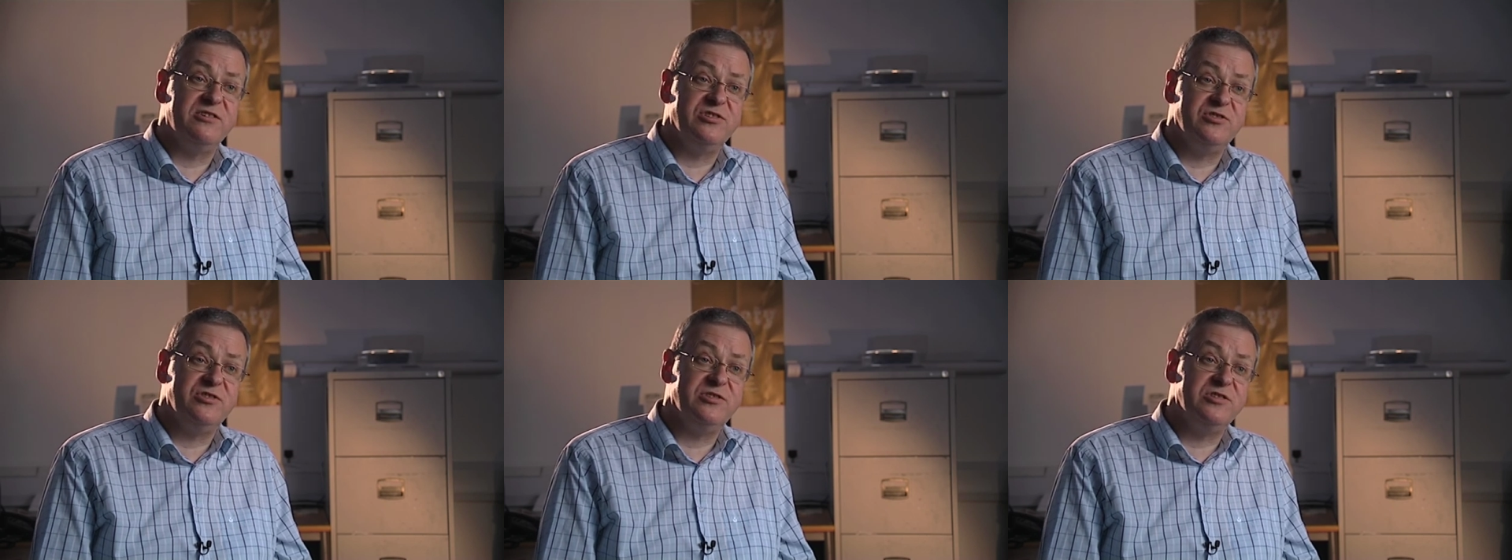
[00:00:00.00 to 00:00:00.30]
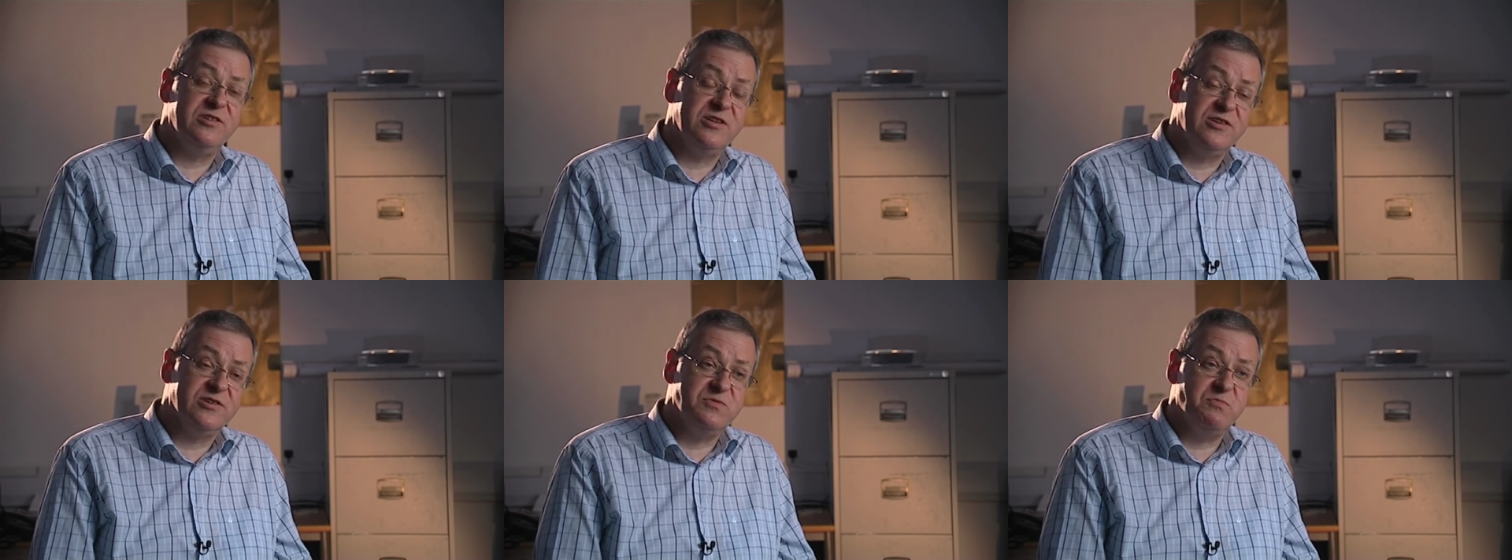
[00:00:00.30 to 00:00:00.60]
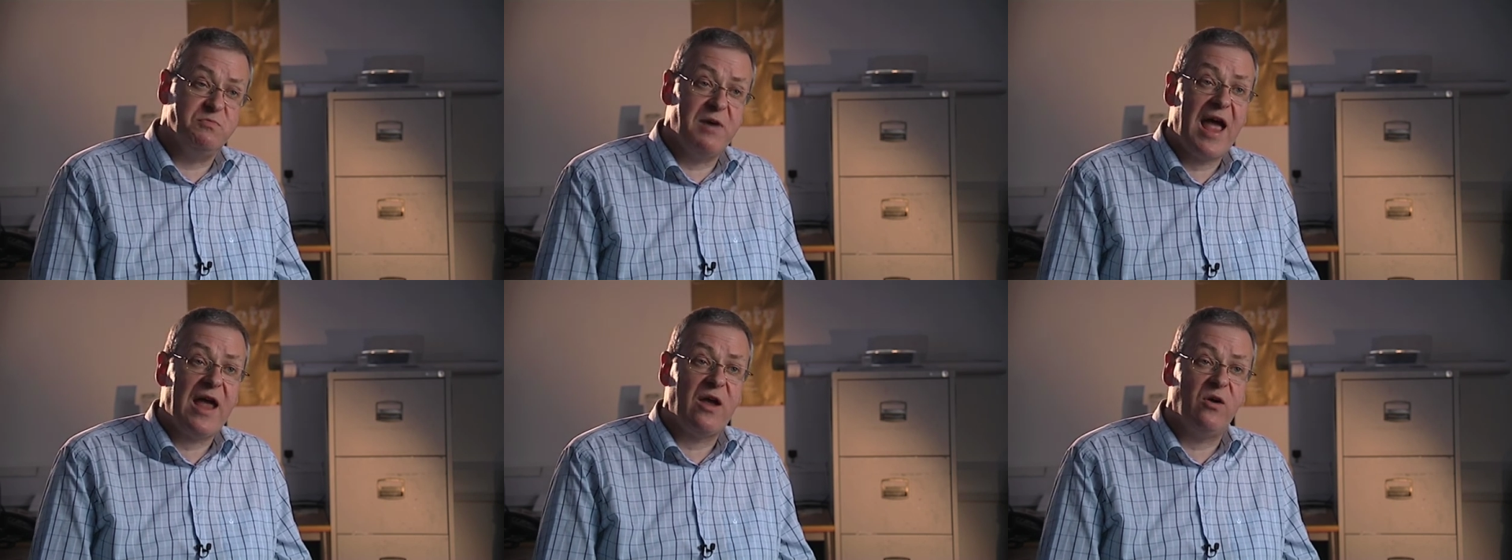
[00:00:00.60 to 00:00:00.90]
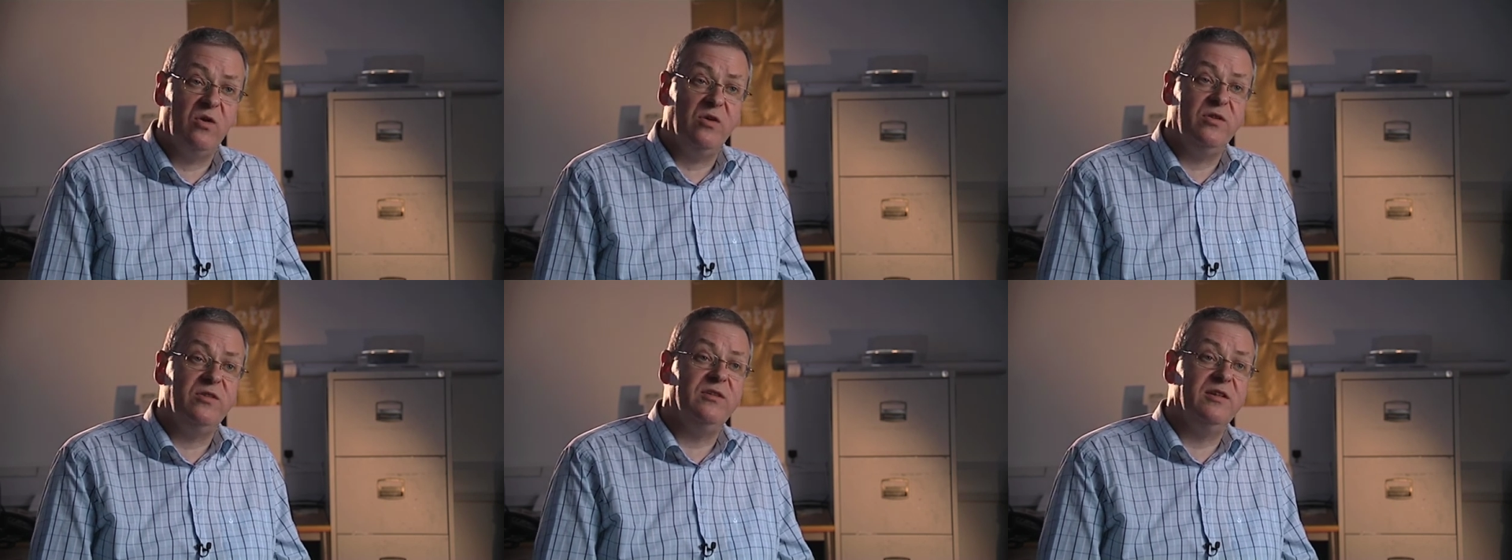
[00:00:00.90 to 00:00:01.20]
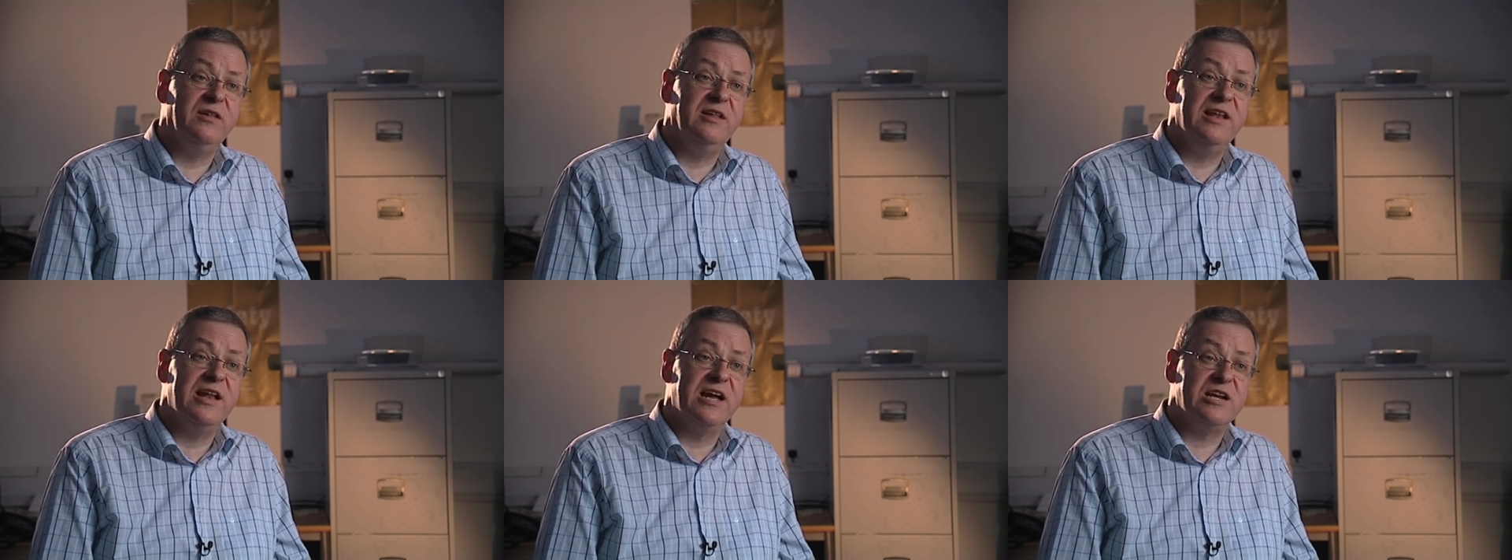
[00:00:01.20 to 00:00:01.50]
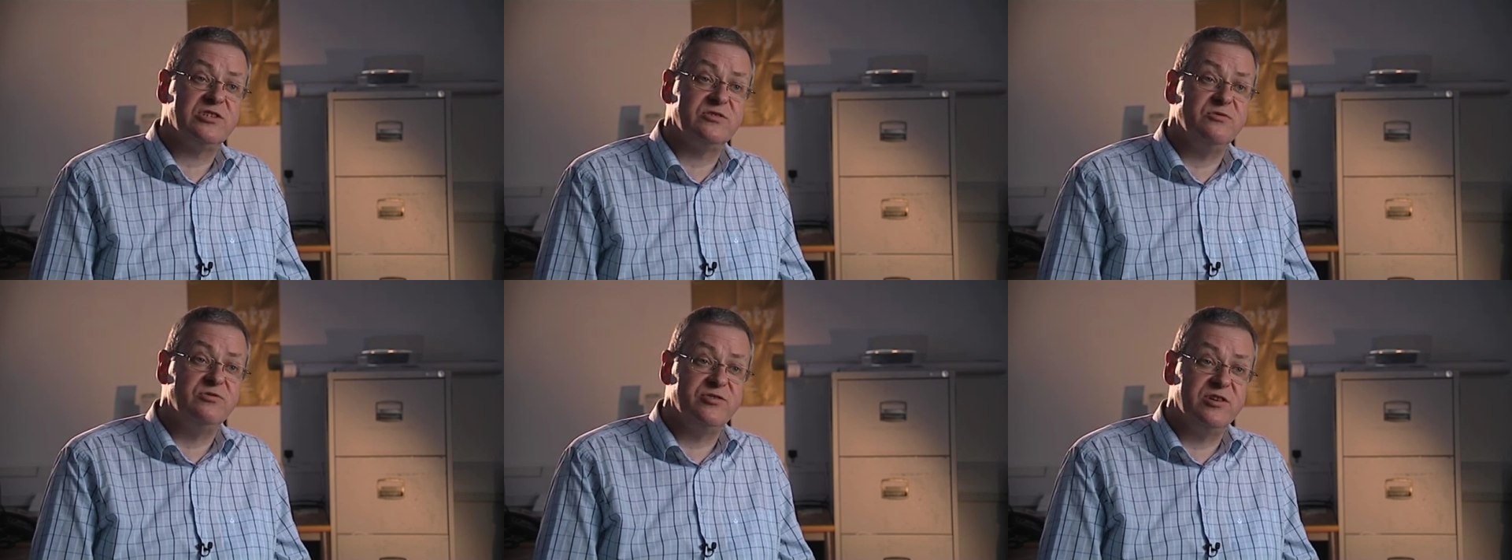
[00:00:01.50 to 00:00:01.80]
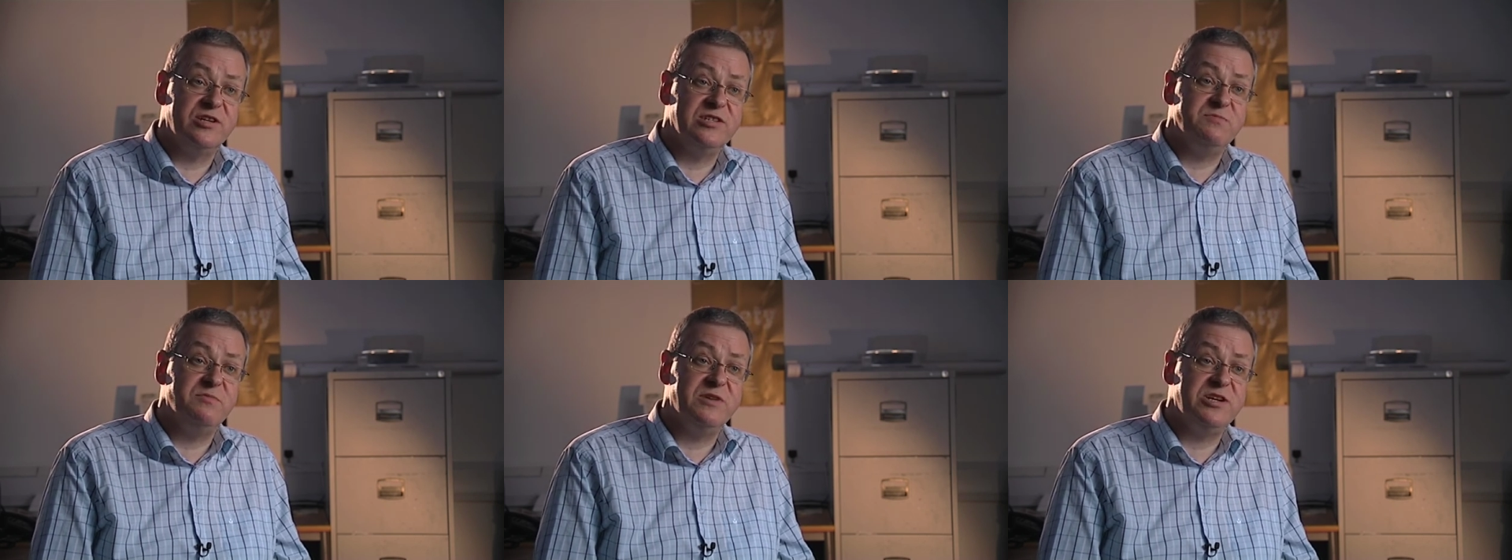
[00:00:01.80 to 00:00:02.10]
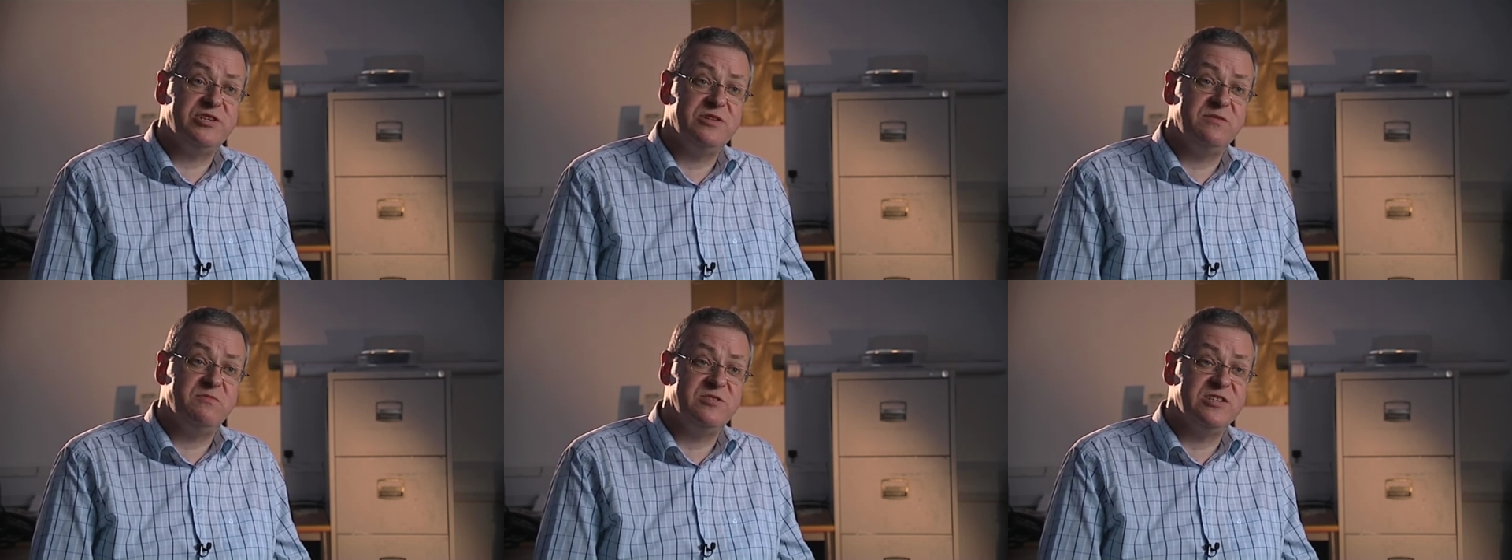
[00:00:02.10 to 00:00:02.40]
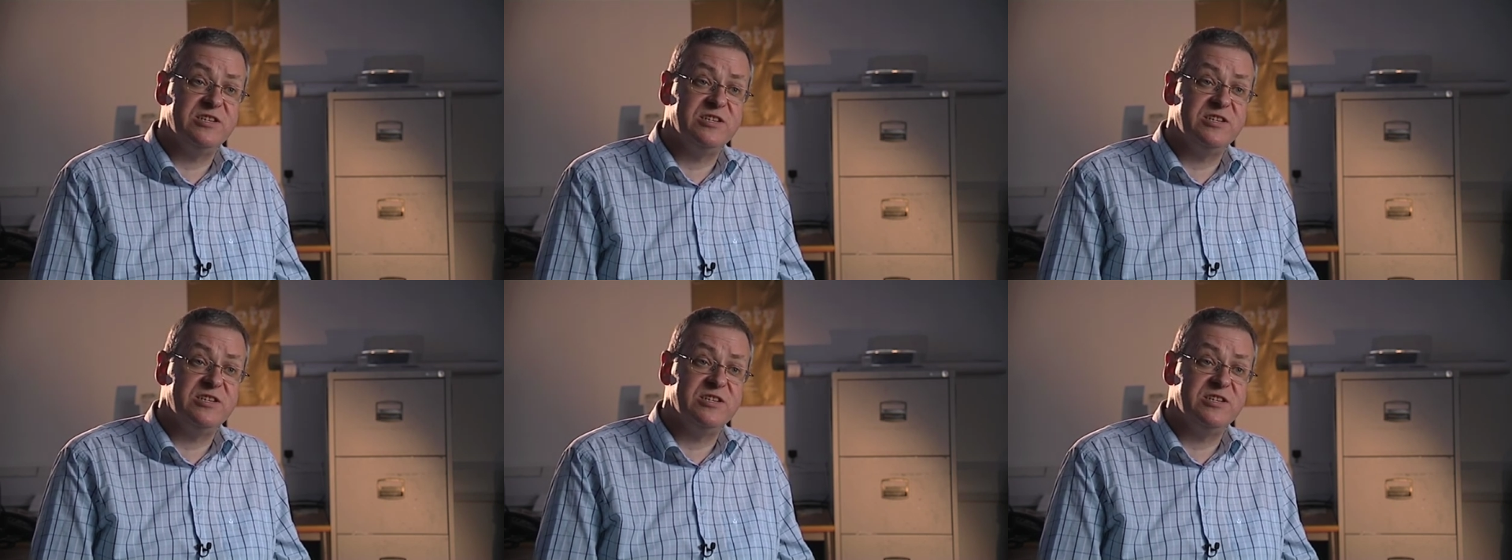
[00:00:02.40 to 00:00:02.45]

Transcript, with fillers: reduced and it goes back onto the national transmission